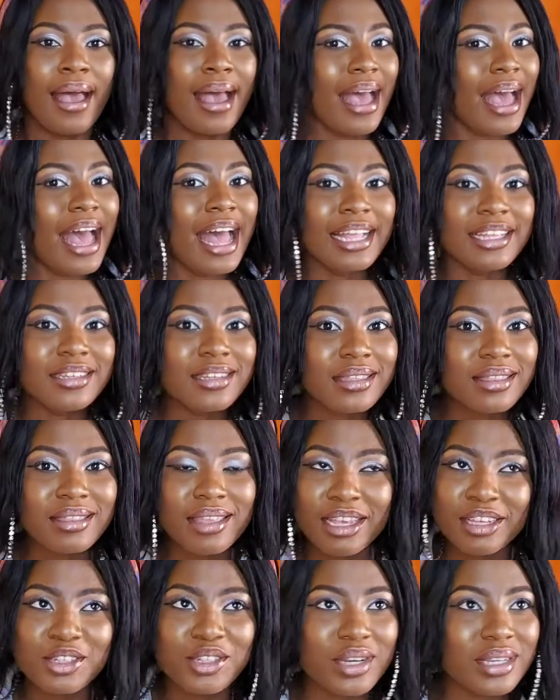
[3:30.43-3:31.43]
And the thing
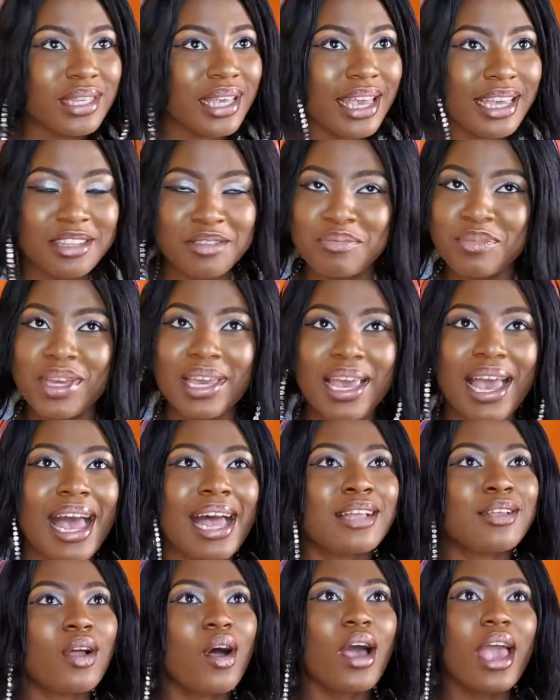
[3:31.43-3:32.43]
just hit me, and
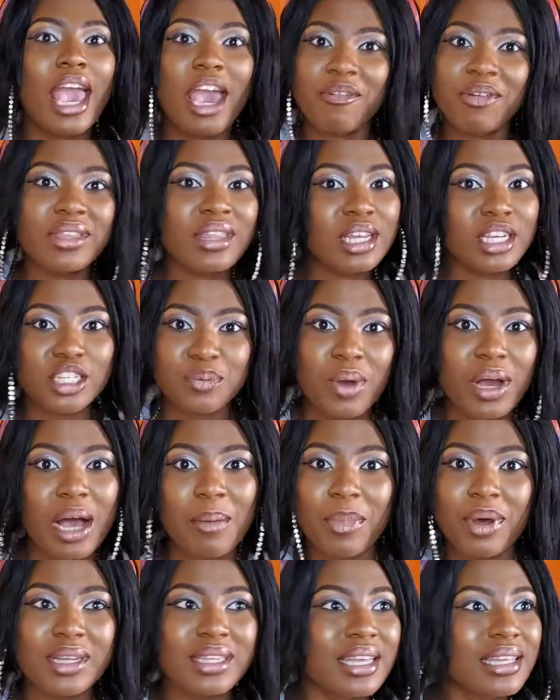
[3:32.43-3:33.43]
everything she spoke
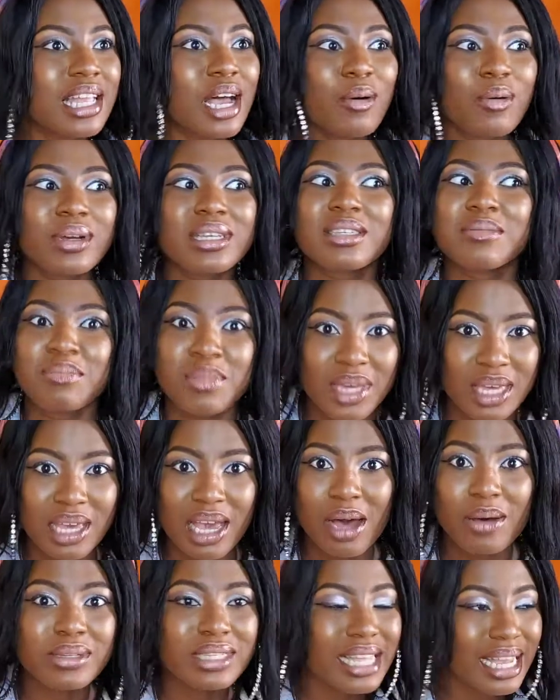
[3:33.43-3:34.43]
about there, that was me. I
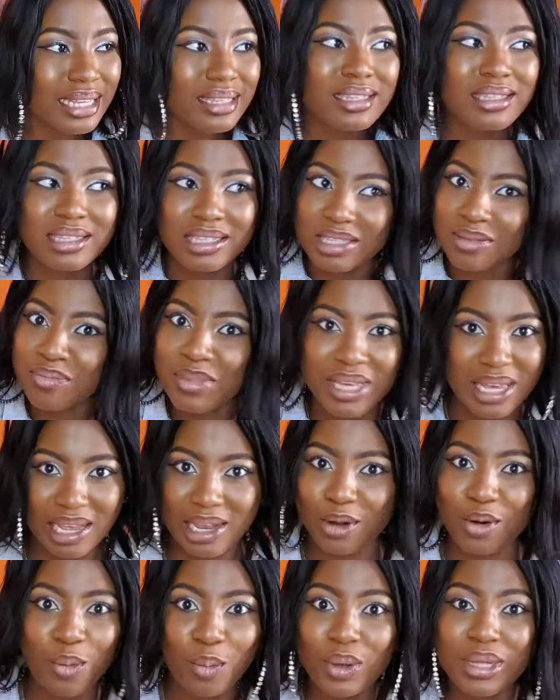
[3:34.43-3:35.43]
was like, this is me,
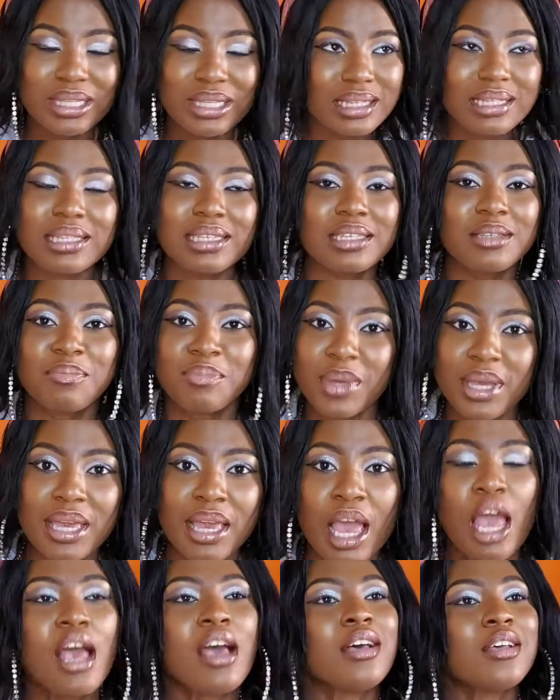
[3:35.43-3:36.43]
Elomo, this is me.
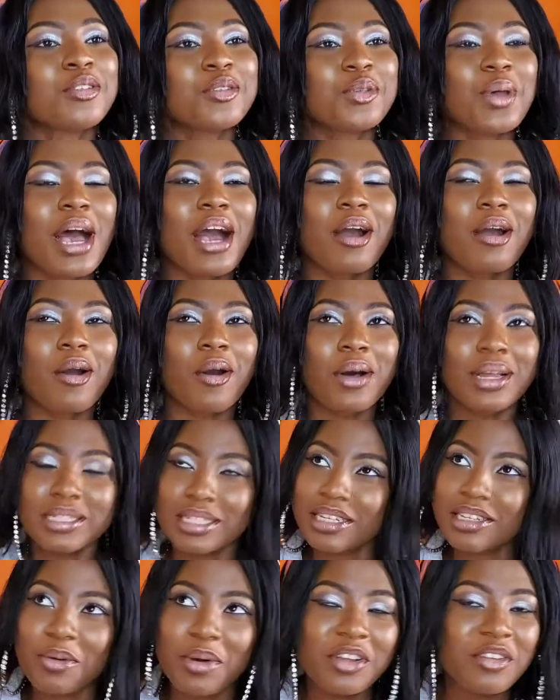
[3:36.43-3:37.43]
So I
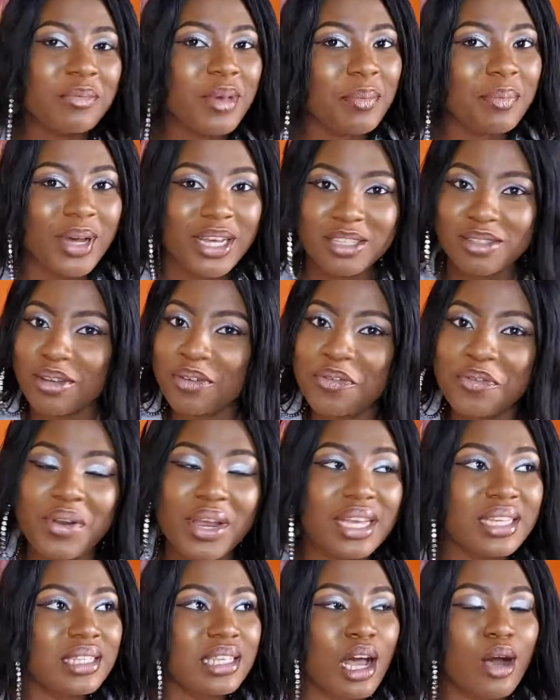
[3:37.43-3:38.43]
contacted one of my pastor
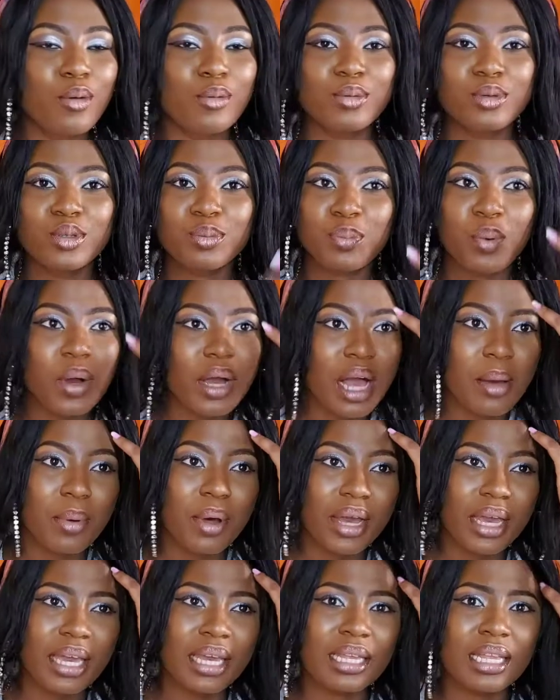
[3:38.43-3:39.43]
friends and we spoke
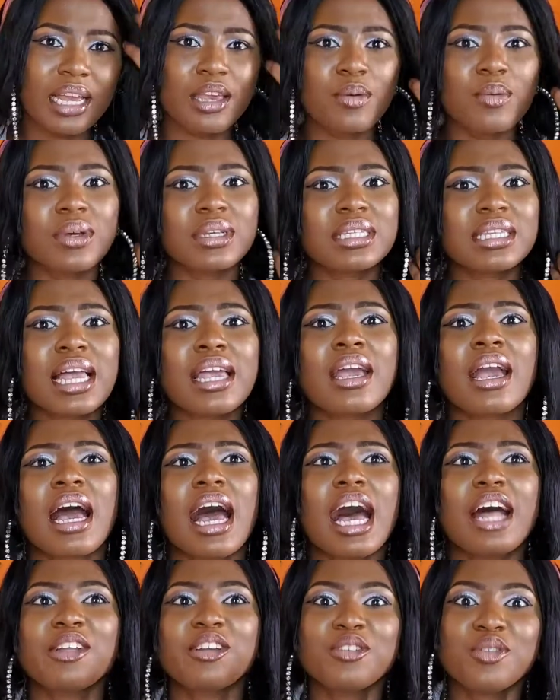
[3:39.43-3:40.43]
about it, and he was like,
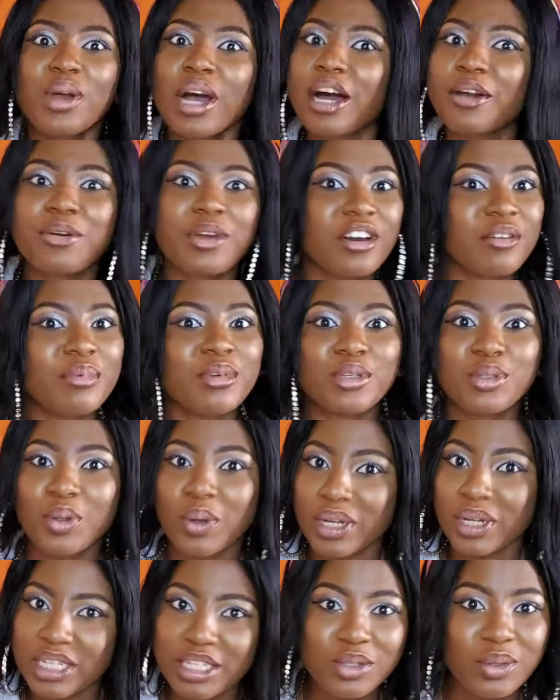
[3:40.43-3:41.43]
I don't know how you have been
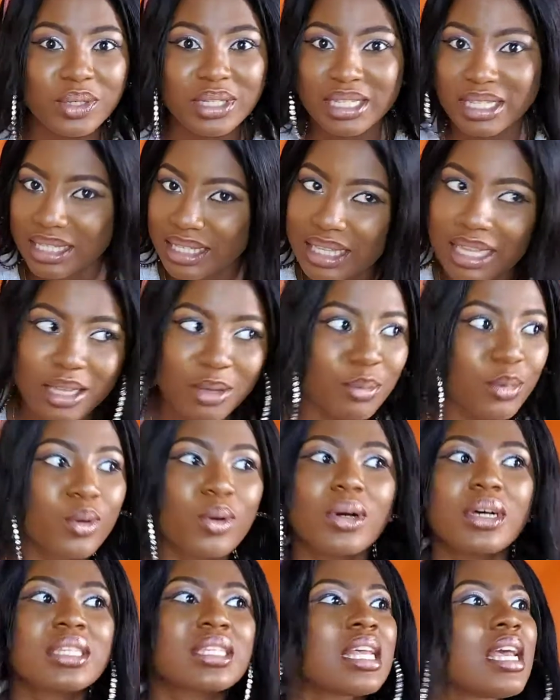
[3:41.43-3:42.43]
dwelling on this thing,
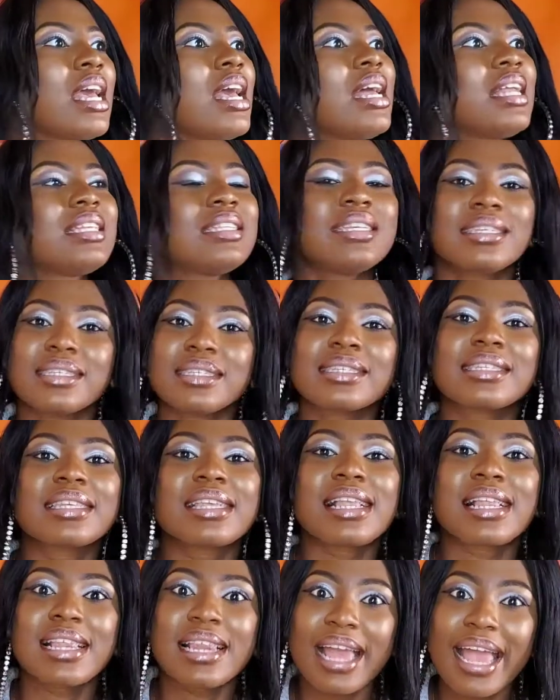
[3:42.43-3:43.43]
because this is
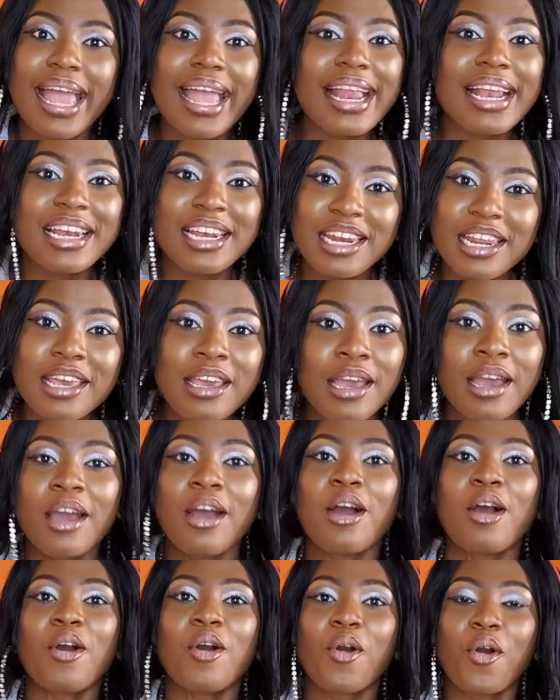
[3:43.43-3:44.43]
clearly
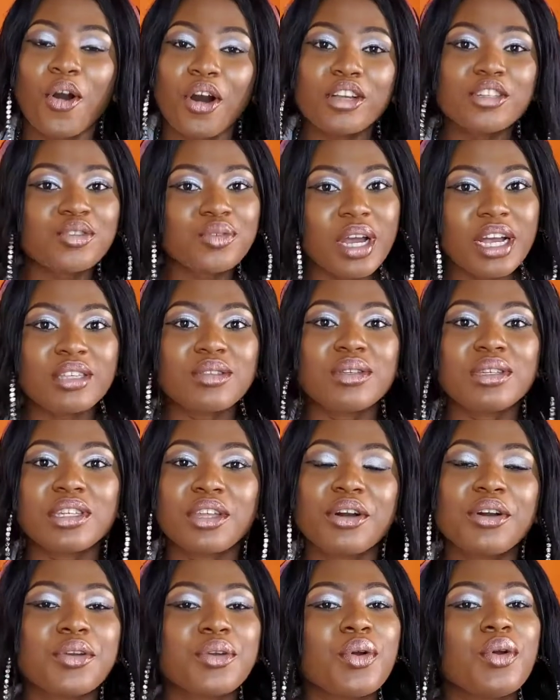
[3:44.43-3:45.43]
God trying to
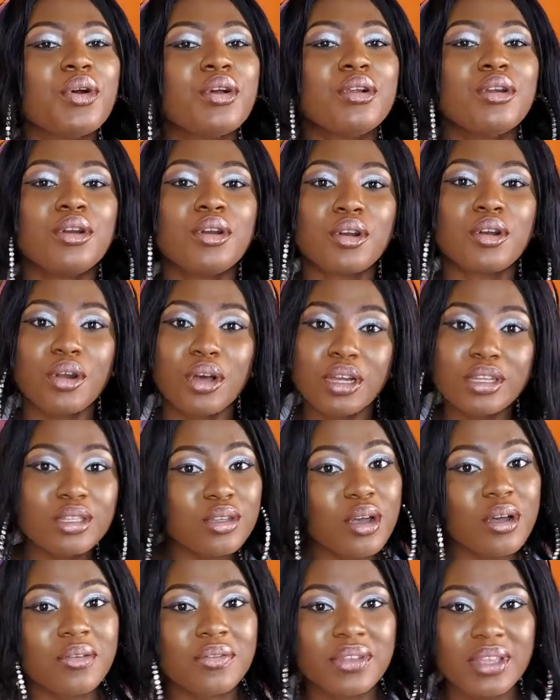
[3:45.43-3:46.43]
tell you lots
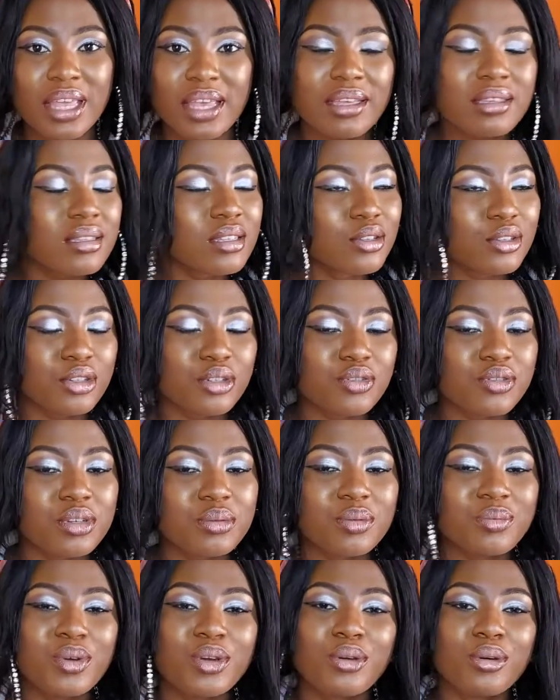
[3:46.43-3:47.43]
of things in your dreams,
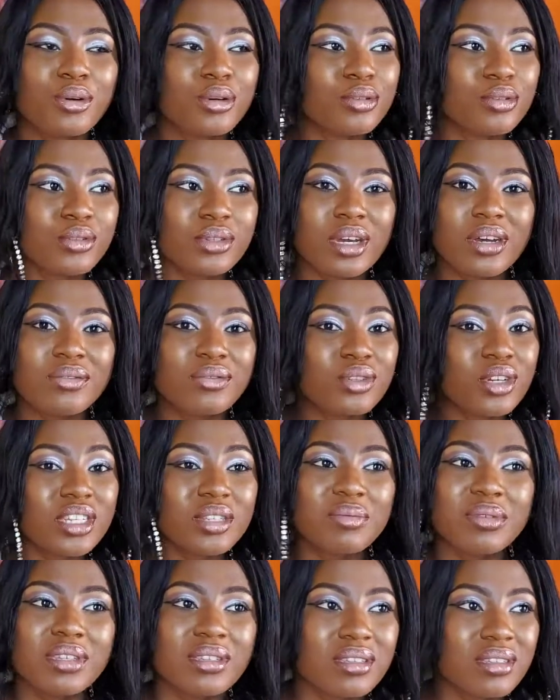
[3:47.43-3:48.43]
but you have just
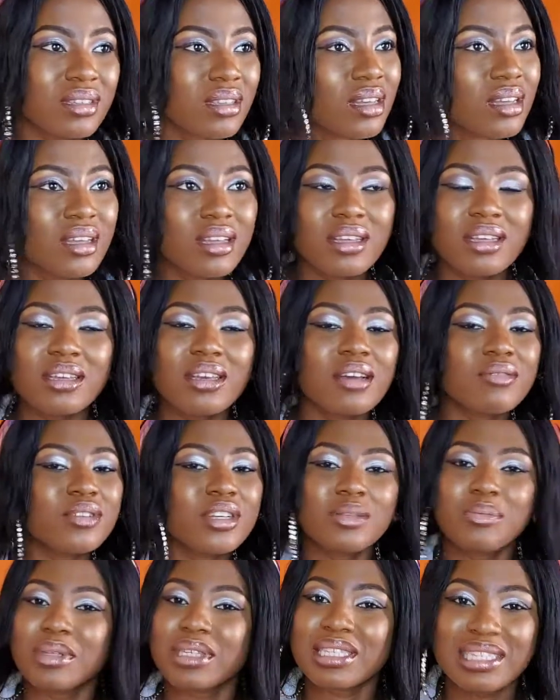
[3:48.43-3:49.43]
been
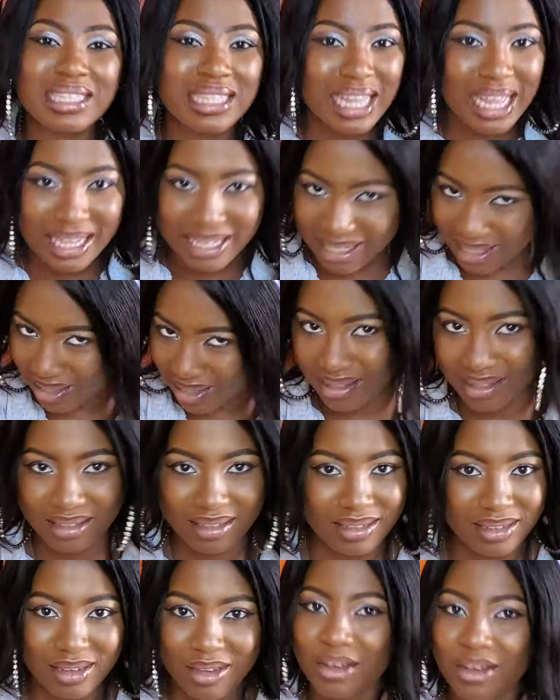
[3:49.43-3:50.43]
slacking.
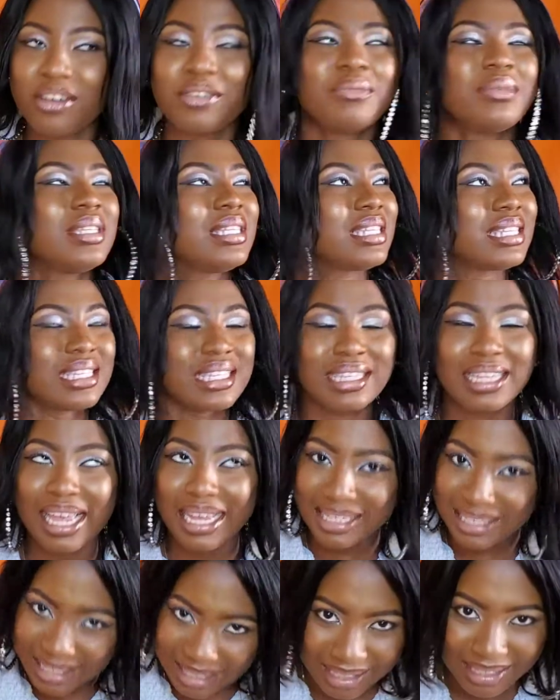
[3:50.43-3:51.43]
You have been
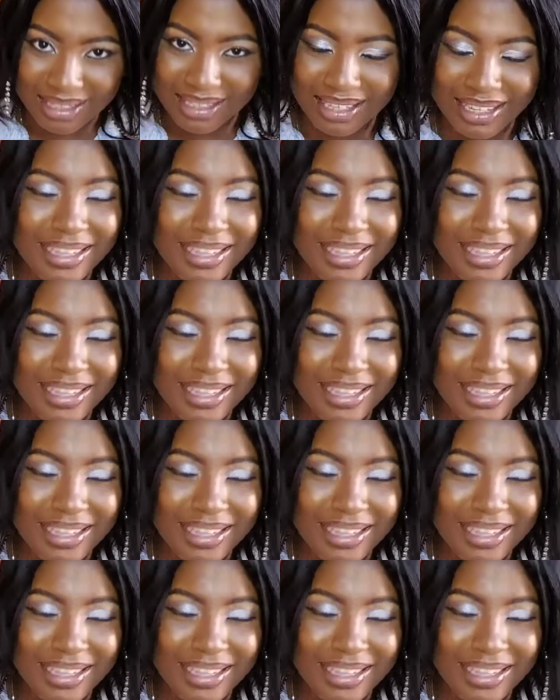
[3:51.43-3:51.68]
slacking.